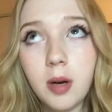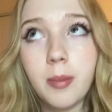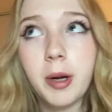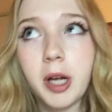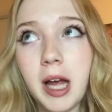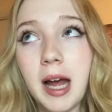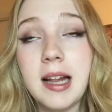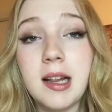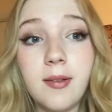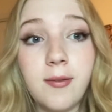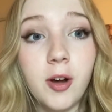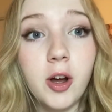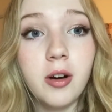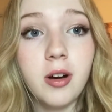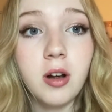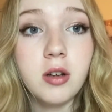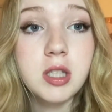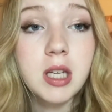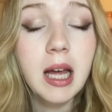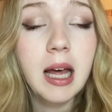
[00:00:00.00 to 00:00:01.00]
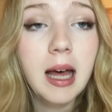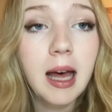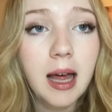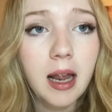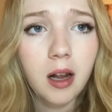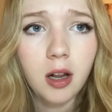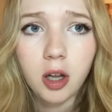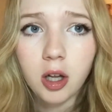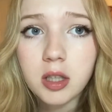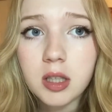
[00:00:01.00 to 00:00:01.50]
at the photos, and
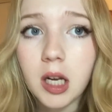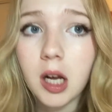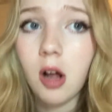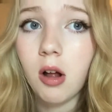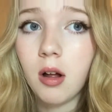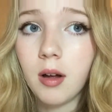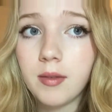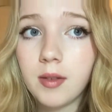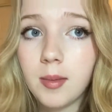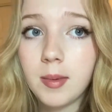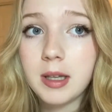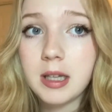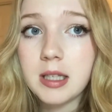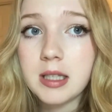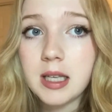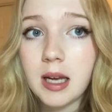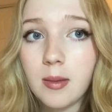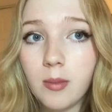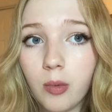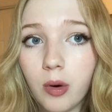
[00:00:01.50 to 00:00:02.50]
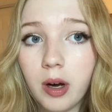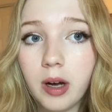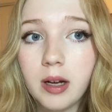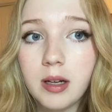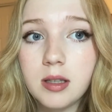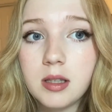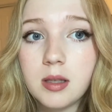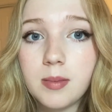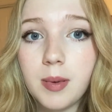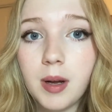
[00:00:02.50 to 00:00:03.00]
it looked like all of them had the same
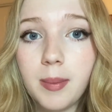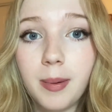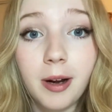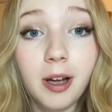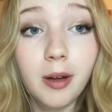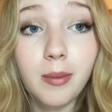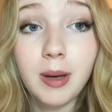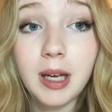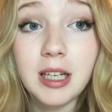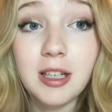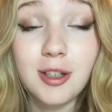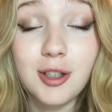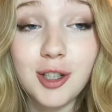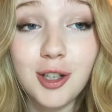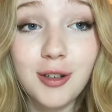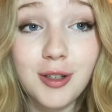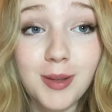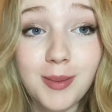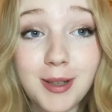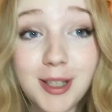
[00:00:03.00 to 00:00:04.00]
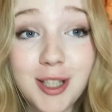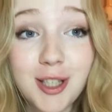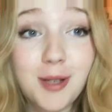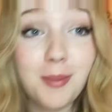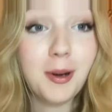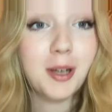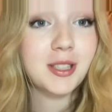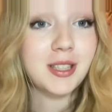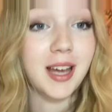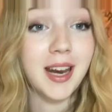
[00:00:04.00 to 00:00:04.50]
ones, but apparently we get to choose, which is super
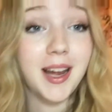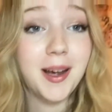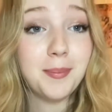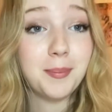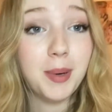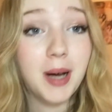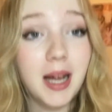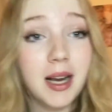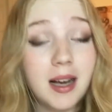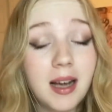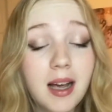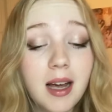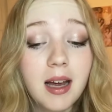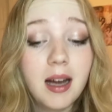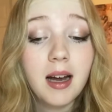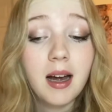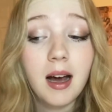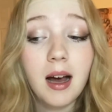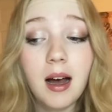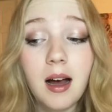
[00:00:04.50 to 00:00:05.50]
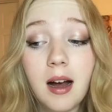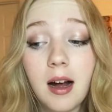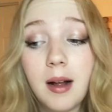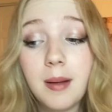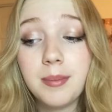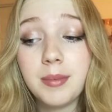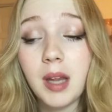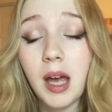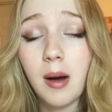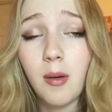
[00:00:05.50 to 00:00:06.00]
exciting. But
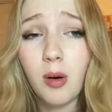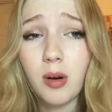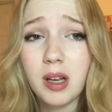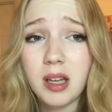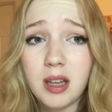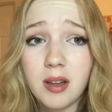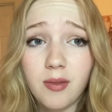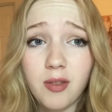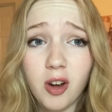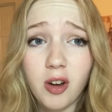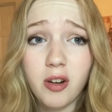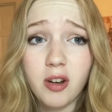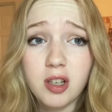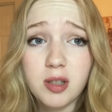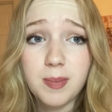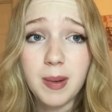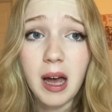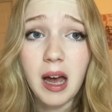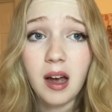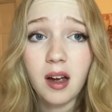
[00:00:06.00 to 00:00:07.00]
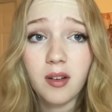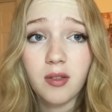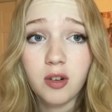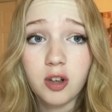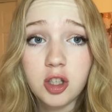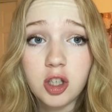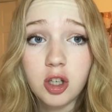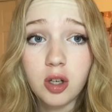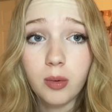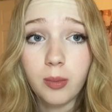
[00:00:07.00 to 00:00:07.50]
I won't get the photos back for
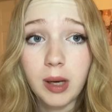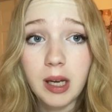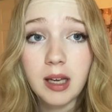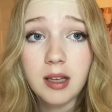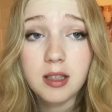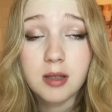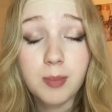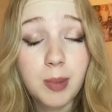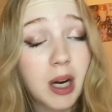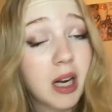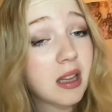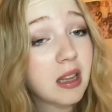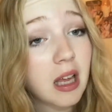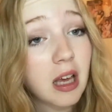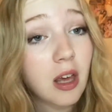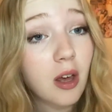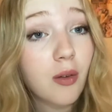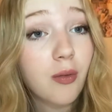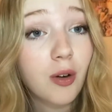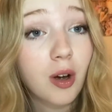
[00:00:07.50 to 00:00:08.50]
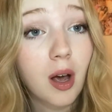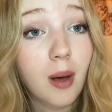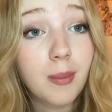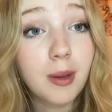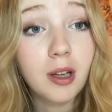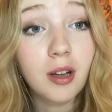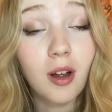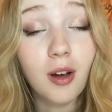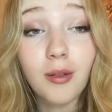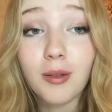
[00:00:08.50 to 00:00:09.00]
2 weeks, but I thank you for coming
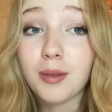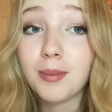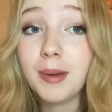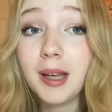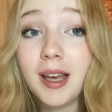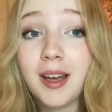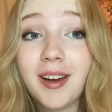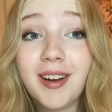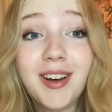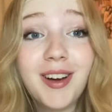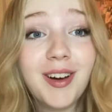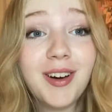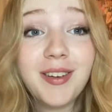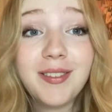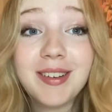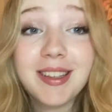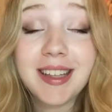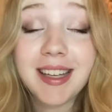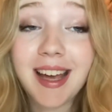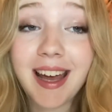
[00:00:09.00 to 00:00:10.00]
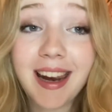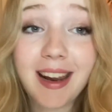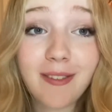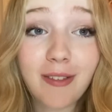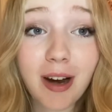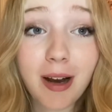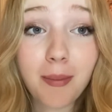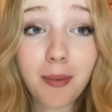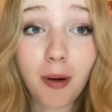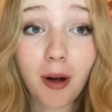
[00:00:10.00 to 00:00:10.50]
along with me with the getting
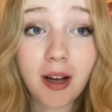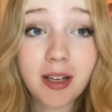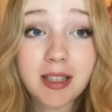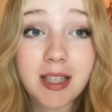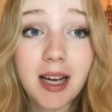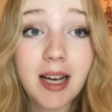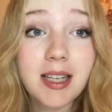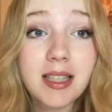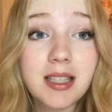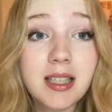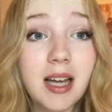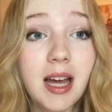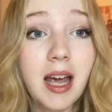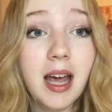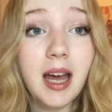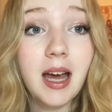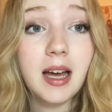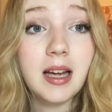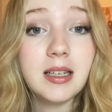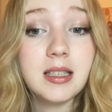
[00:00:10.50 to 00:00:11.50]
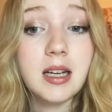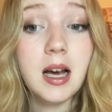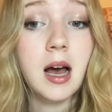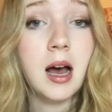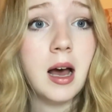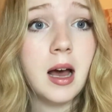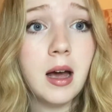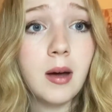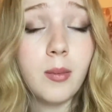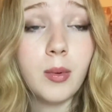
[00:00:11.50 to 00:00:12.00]
ready process, and
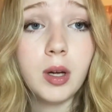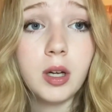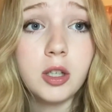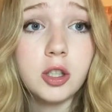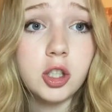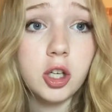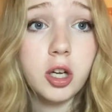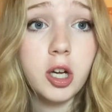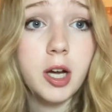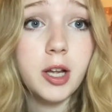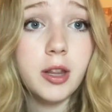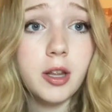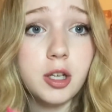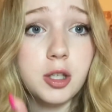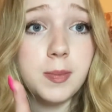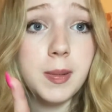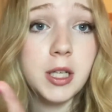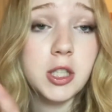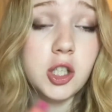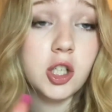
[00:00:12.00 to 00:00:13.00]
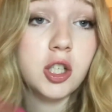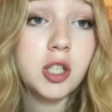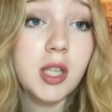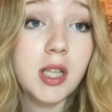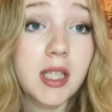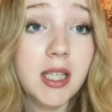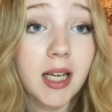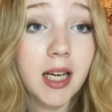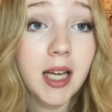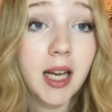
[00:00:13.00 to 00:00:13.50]
I will show you all those pictures the
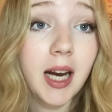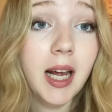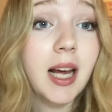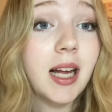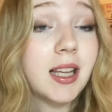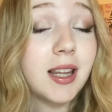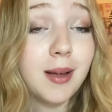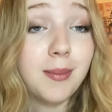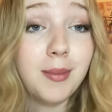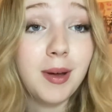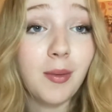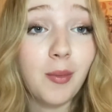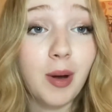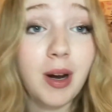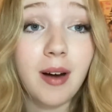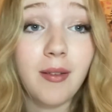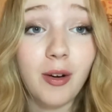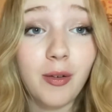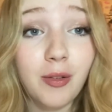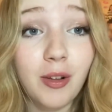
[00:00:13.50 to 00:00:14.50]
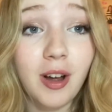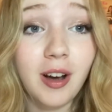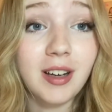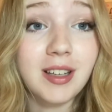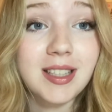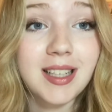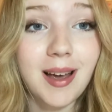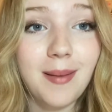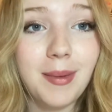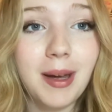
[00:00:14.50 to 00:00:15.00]
second I get them in whatever vlog is
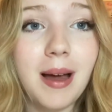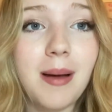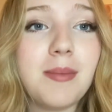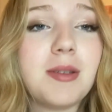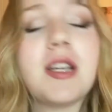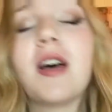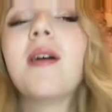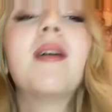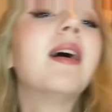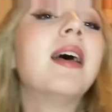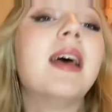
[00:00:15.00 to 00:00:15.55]
coming up. So